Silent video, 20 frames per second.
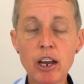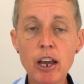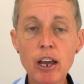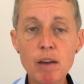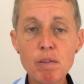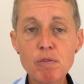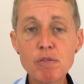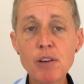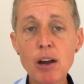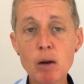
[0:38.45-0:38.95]

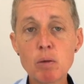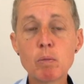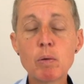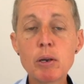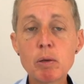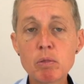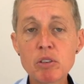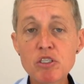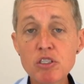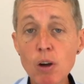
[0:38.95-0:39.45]
In fact,
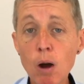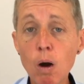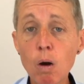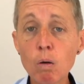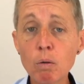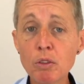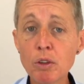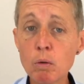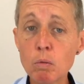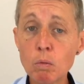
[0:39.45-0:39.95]
we were
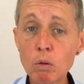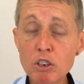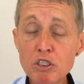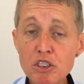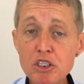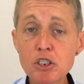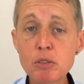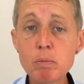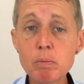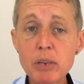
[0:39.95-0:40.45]
told that
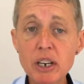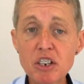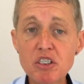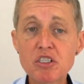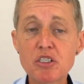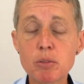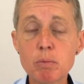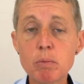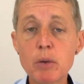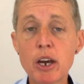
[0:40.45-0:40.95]
once you mix
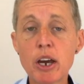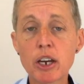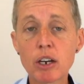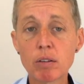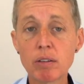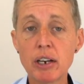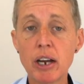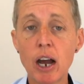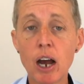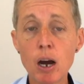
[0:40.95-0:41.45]
the
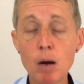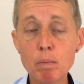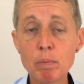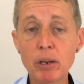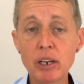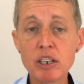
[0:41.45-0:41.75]
mercury up